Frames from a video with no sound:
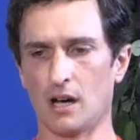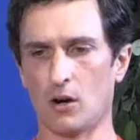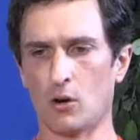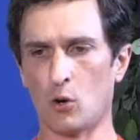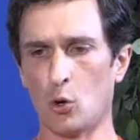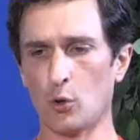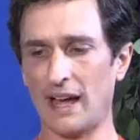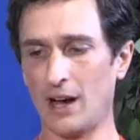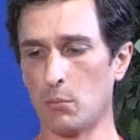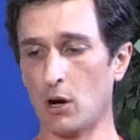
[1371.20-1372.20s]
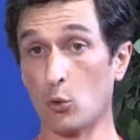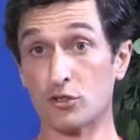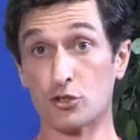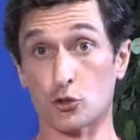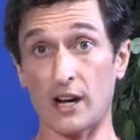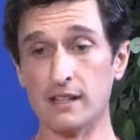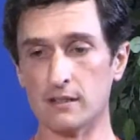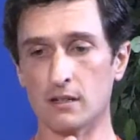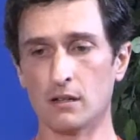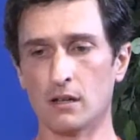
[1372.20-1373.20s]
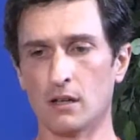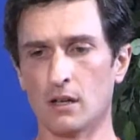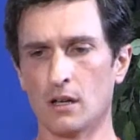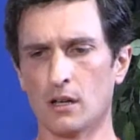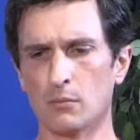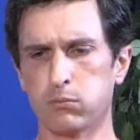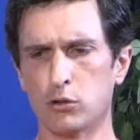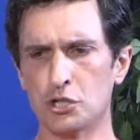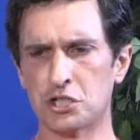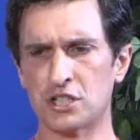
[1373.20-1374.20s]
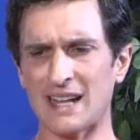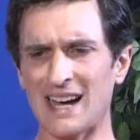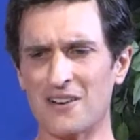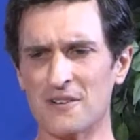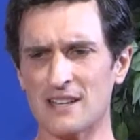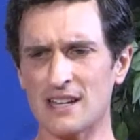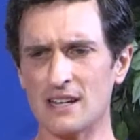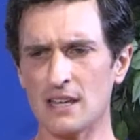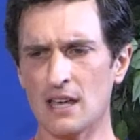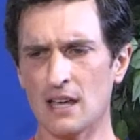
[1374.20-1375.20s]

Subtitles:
hold the elbow straight, push down in. Yeah.